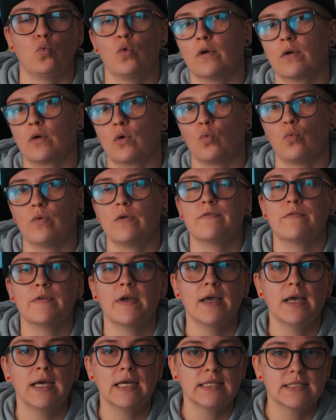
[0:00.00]
work with
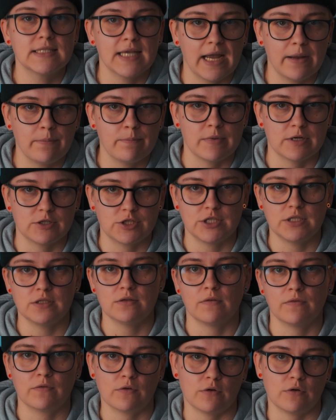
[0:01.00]
Time Machine, of